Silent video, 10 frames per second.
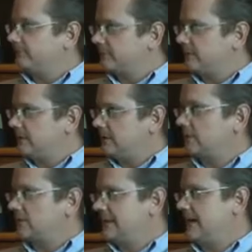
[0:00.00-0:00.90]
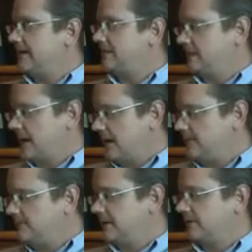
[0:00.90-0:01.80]
free, create
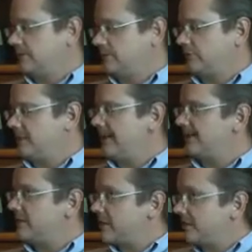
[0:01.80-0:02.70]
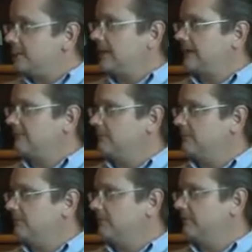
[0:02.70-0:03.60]
objects which make their
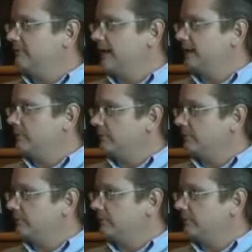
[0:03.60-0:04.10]
platform more valuable,